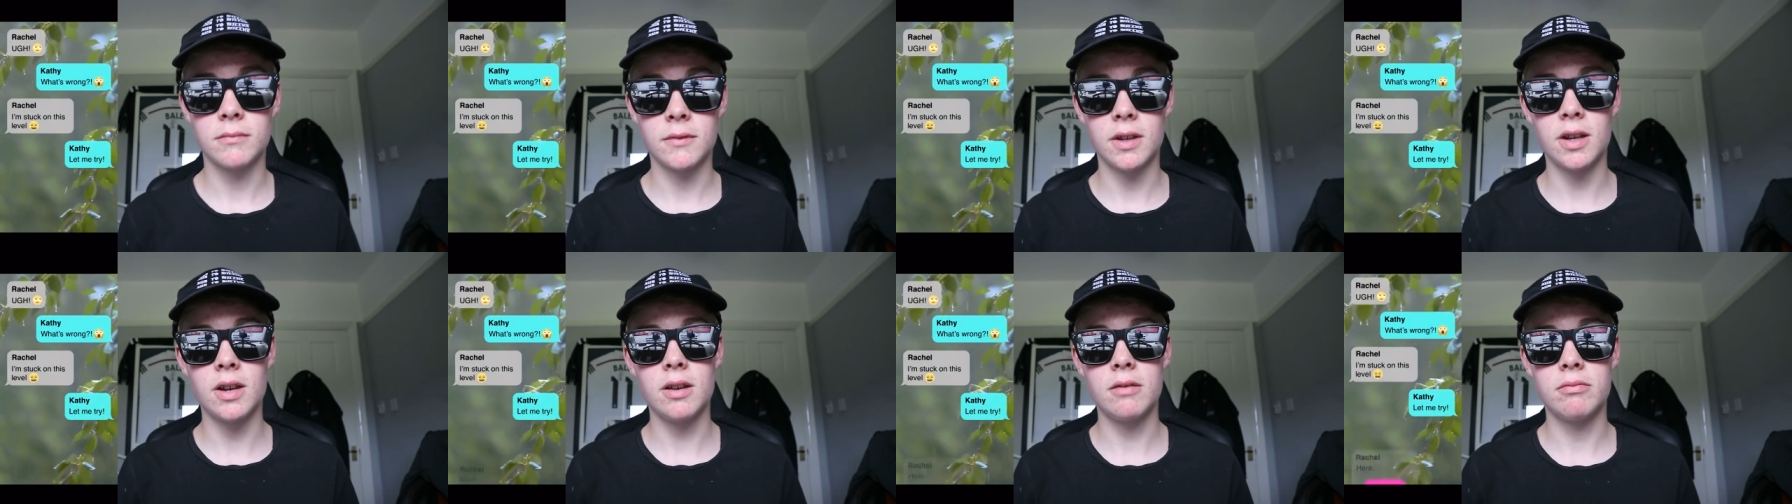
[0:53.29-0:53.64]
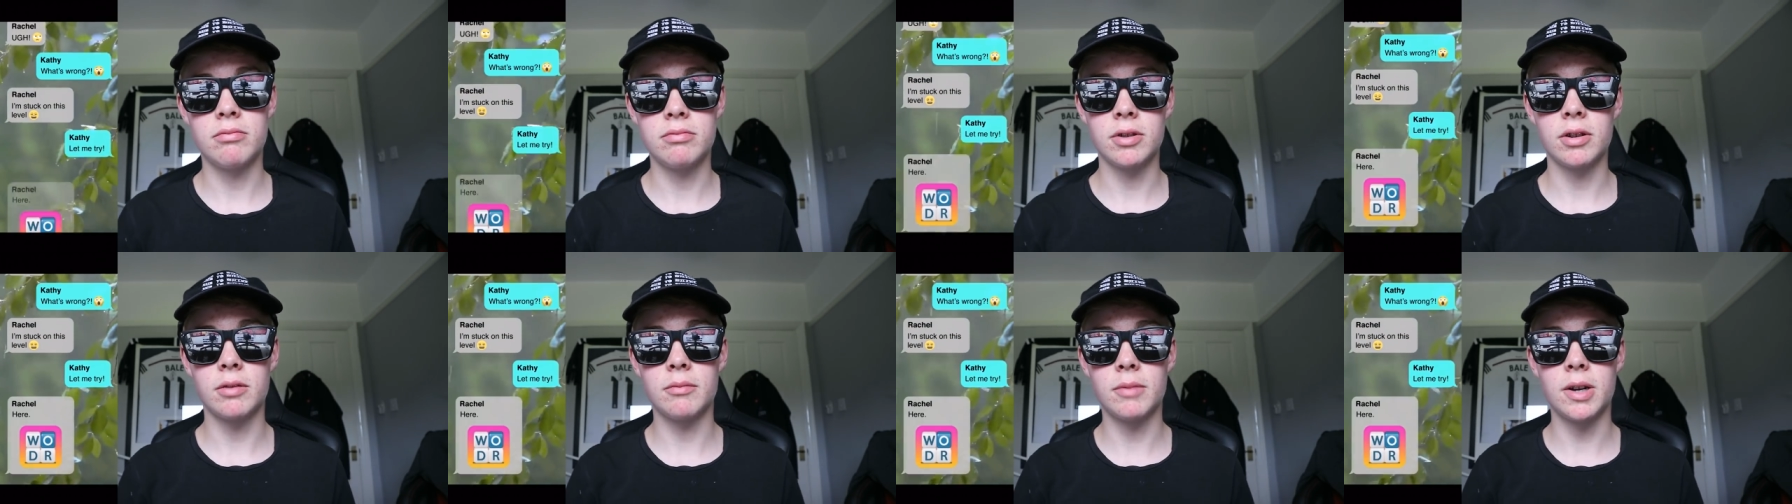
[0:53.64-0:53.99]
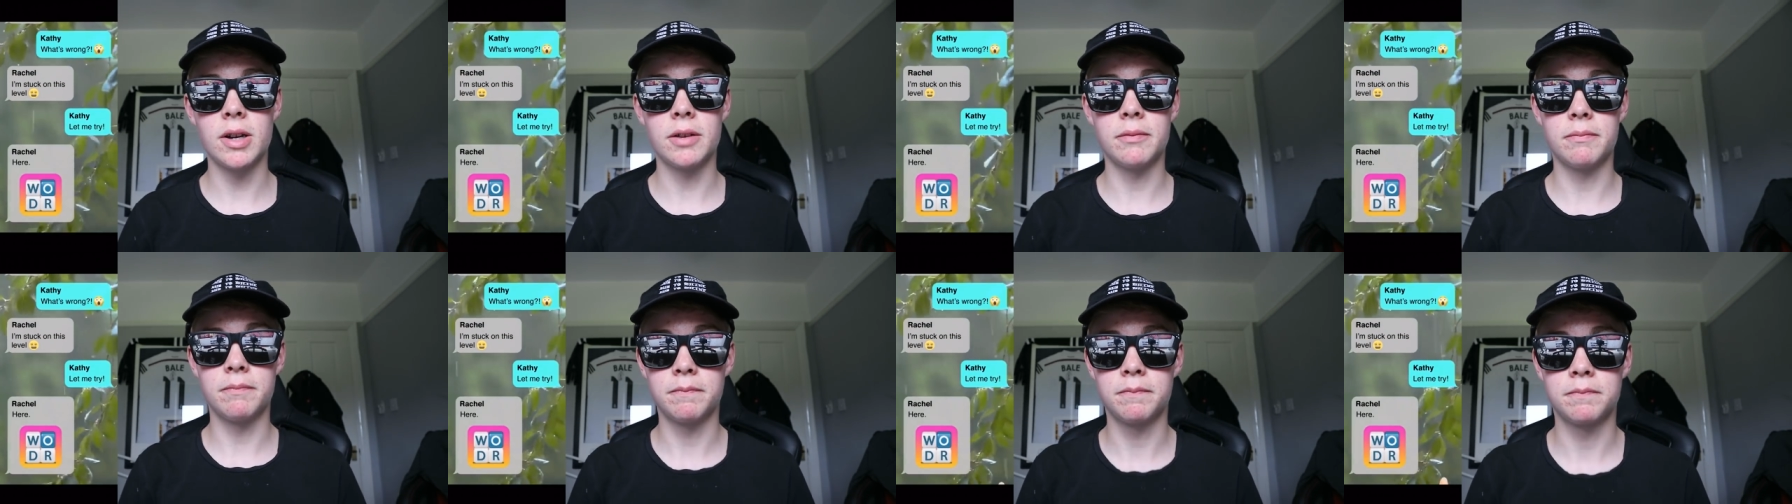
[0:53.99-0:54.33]
Yeah, you don't
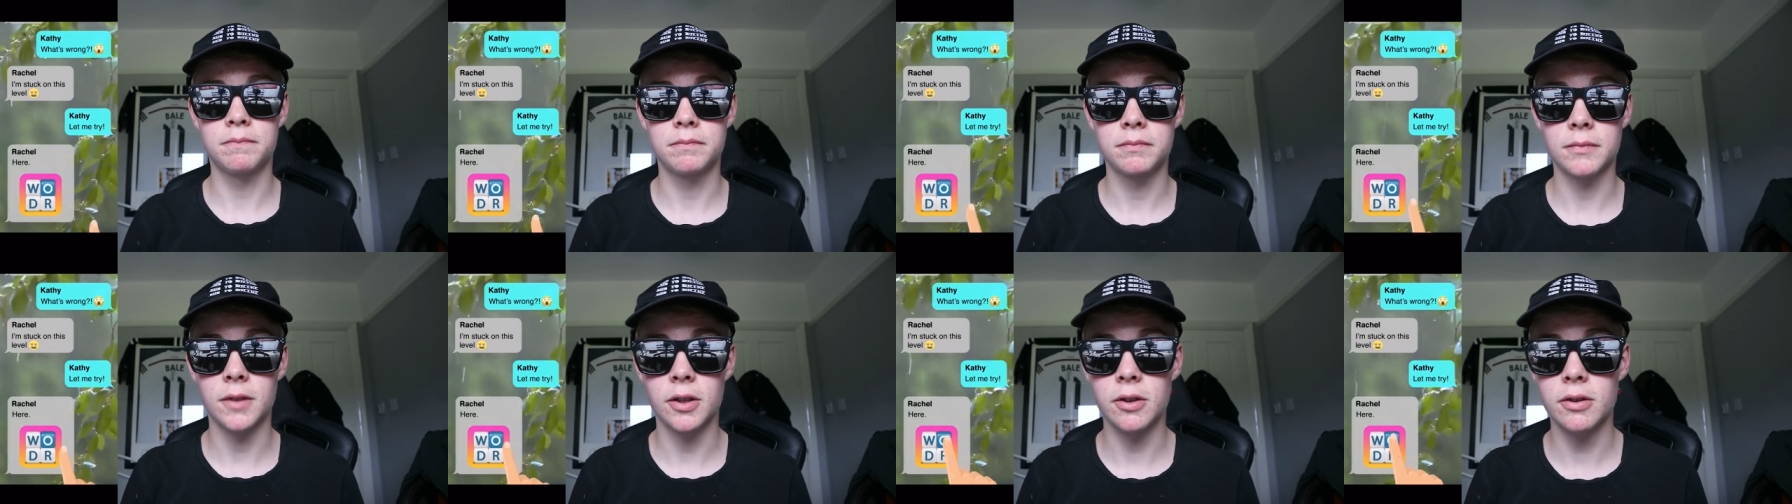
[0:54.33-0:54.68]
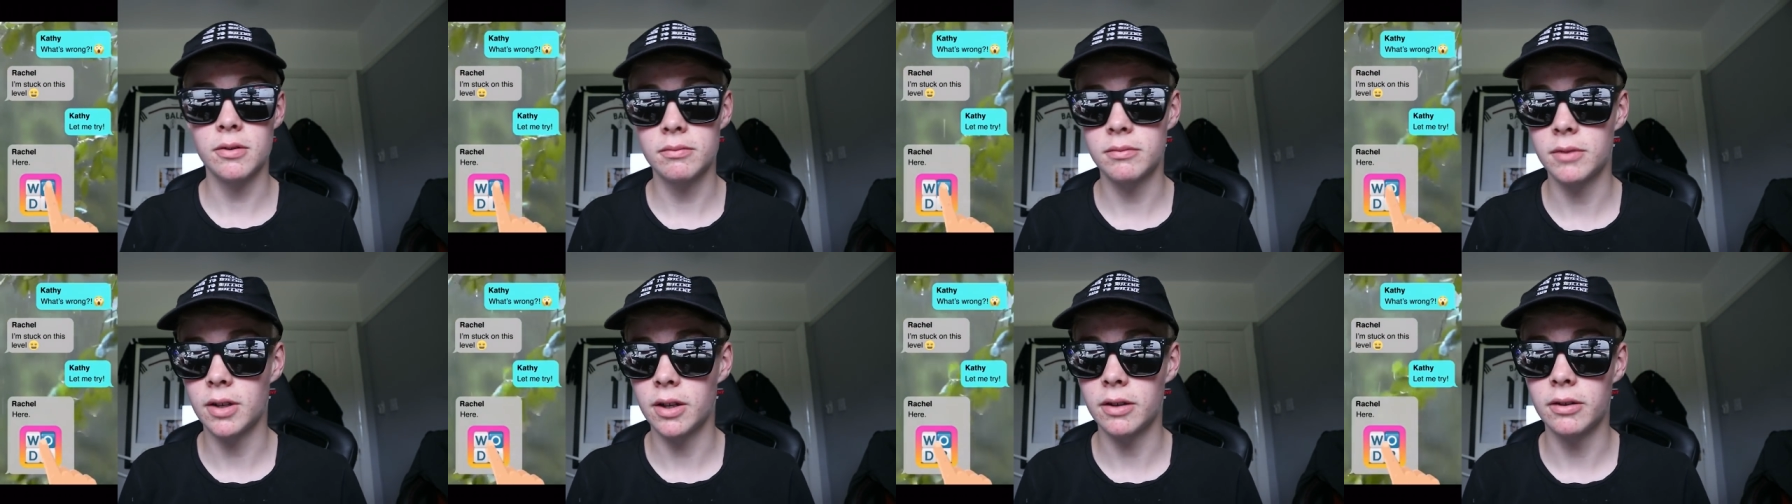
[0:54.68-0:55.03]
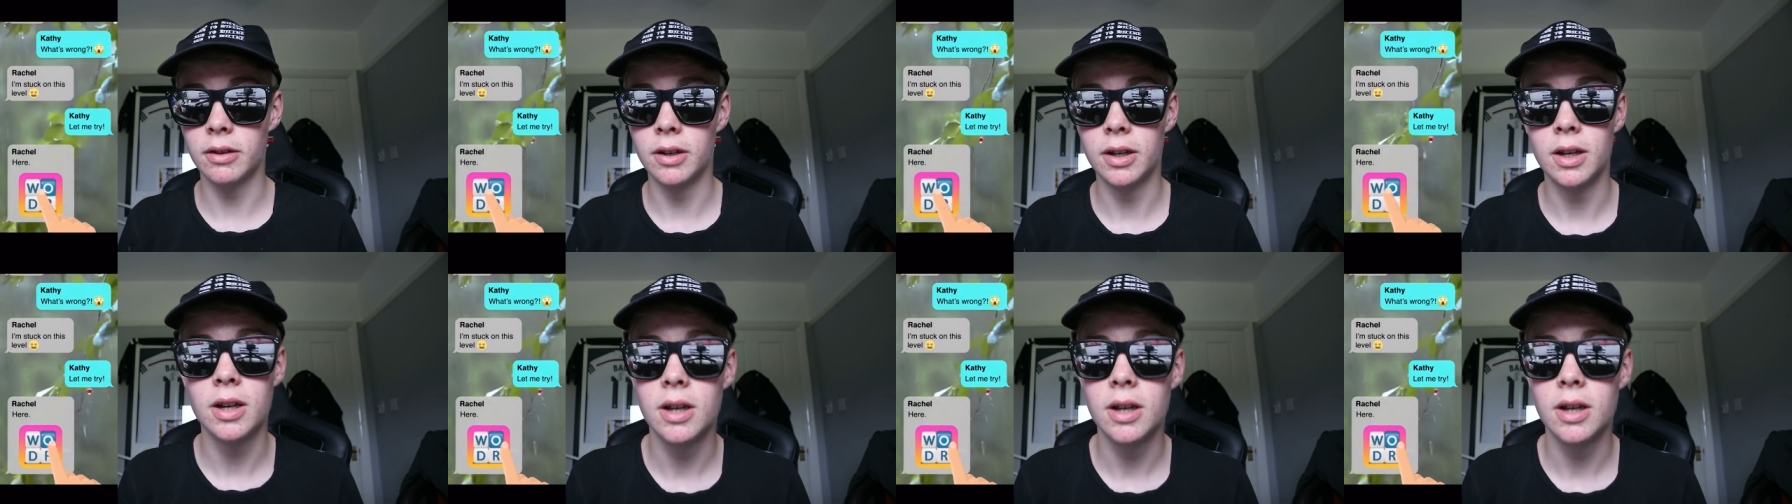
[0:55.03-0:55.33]
mind, do you? No.